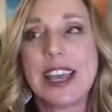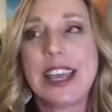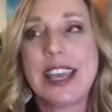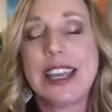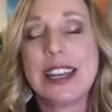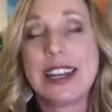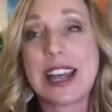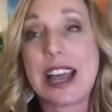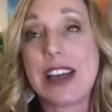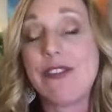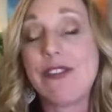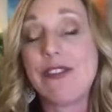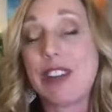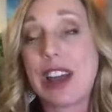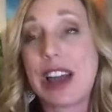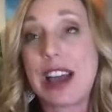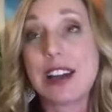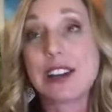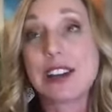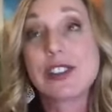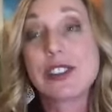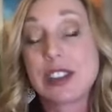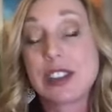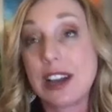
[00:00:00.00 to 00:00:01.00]
And I
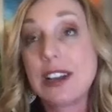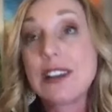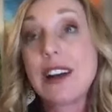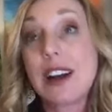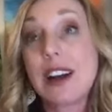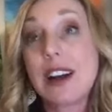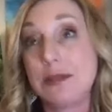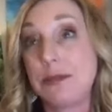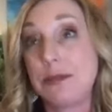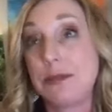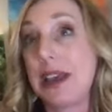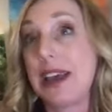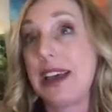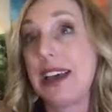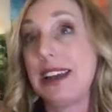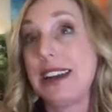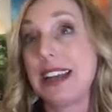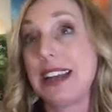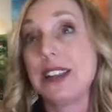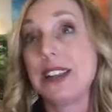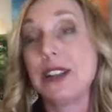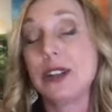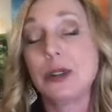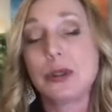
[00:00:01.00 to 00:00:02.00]
got in bed
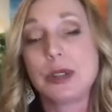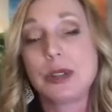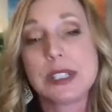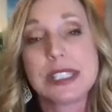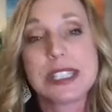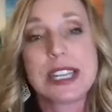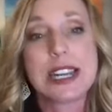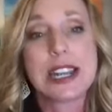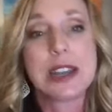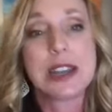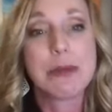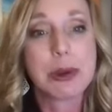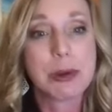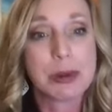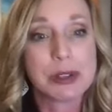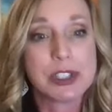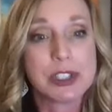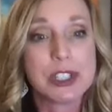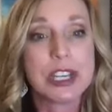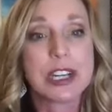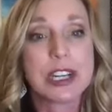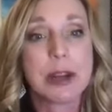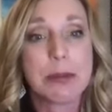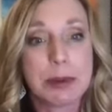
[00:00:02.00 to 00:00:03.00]
and the Lord said, Amy, I want
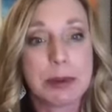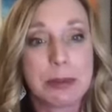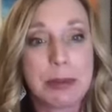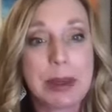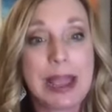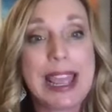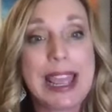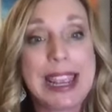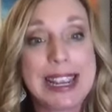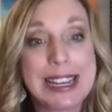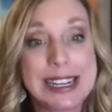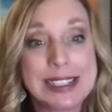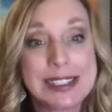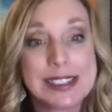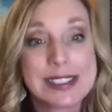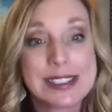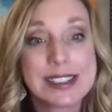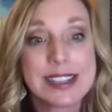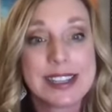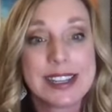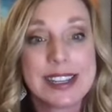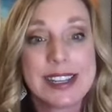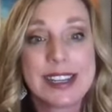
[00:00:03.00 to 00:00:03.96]
you to get up and paint.